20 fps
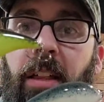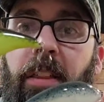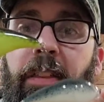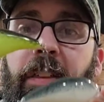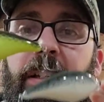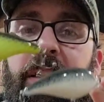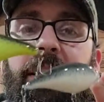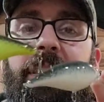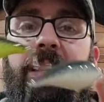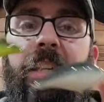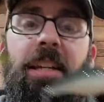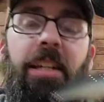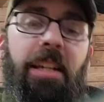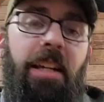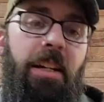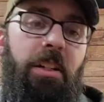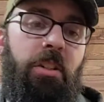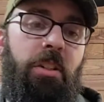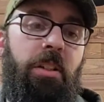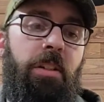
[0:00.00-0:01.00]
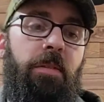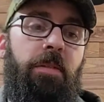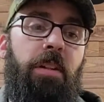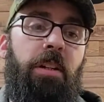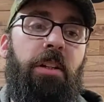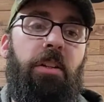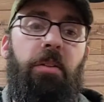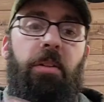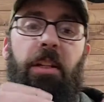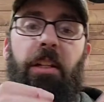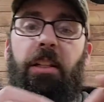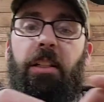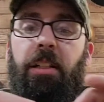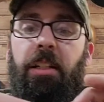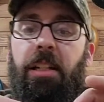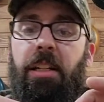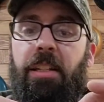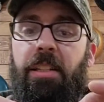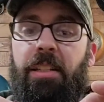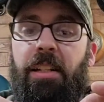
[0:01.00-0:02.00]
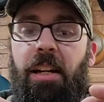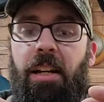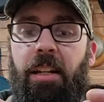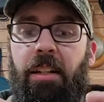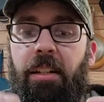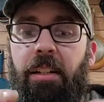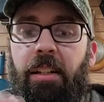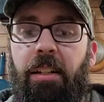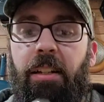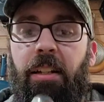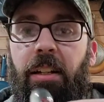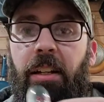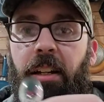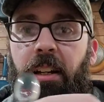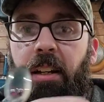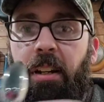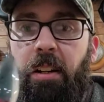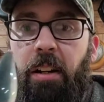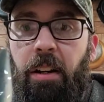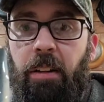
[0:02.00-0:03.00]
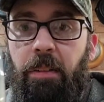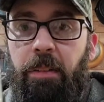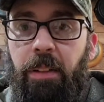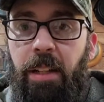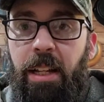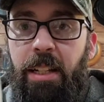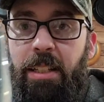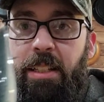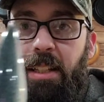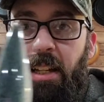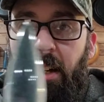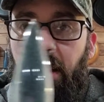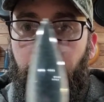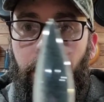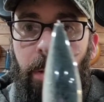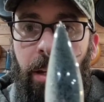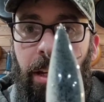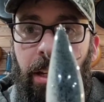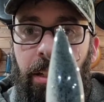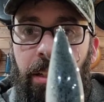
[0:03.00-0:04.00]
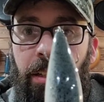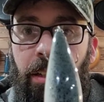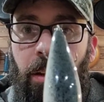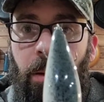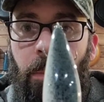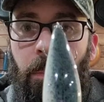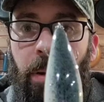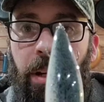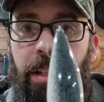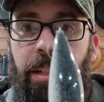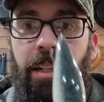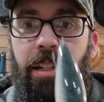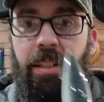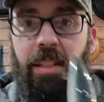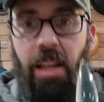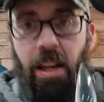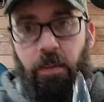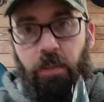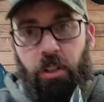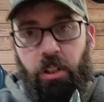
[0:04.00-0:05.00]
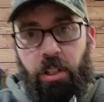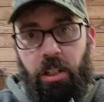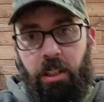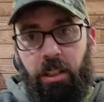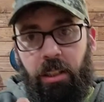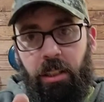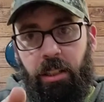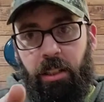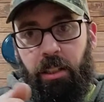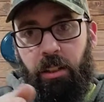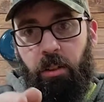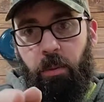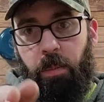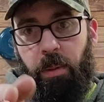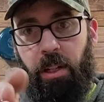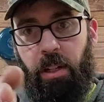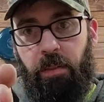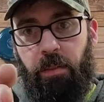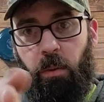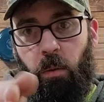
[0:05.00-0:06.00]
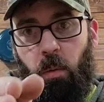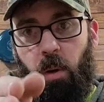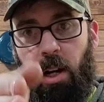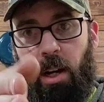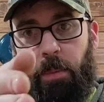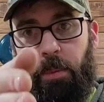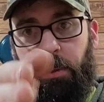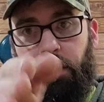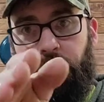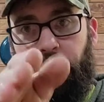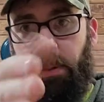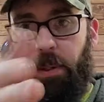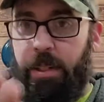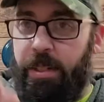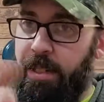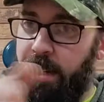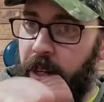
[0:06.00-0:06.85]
This thing actually very uniquely is not a flat-sided bait, but it does have just a little bit of a wobble to it. It's